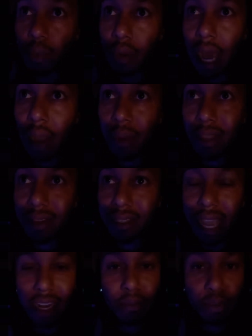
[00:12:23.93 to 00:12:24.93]
Would I rather
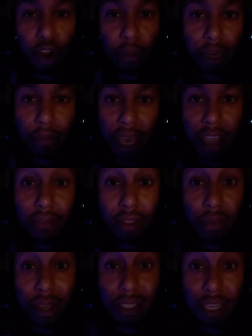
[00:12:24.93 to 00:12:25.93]
stay in a permanent pain for
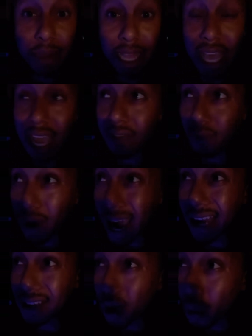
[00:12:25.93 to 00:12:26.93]
the rest of my life where
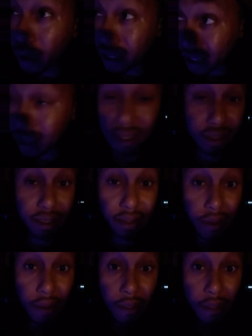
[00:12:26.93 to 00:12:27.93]
I know what it is?